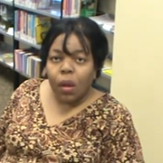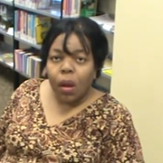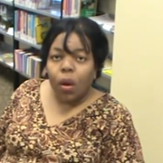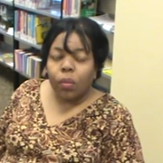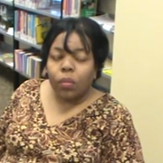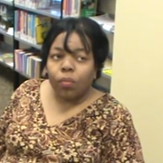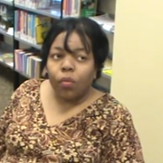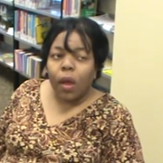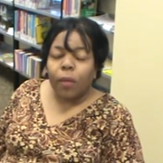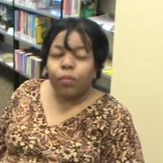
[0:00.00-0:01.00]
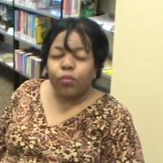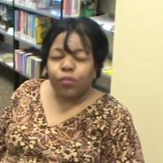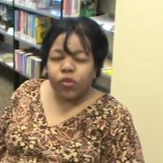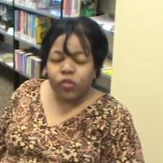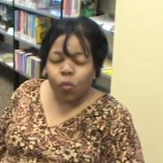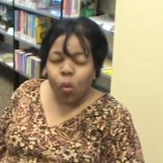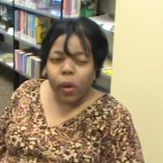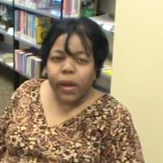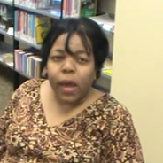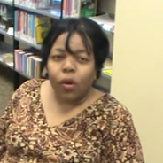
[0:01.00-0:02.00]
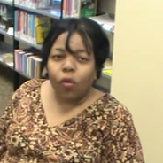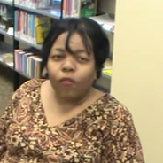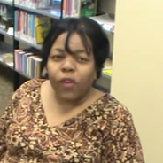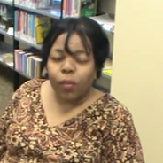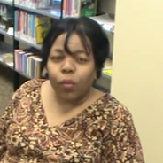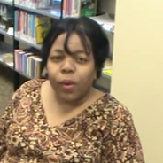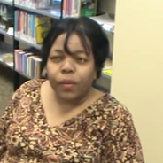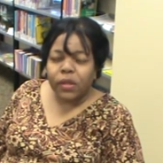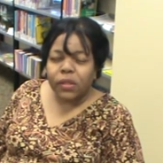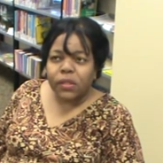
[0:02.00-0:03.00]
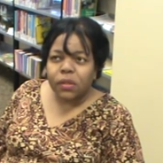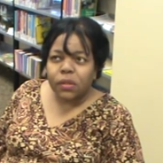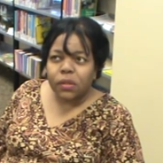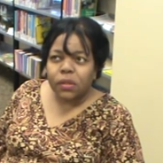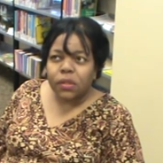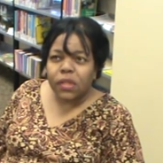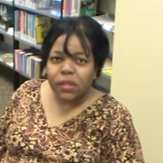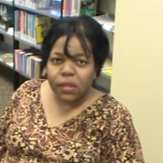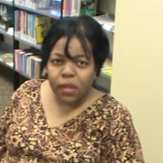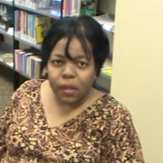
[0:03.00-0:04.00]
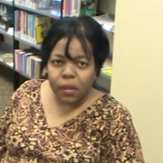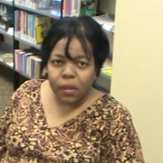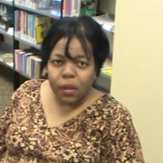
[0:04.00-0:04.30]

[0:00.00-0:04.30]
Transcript: On I took the warrant out on February the 16th.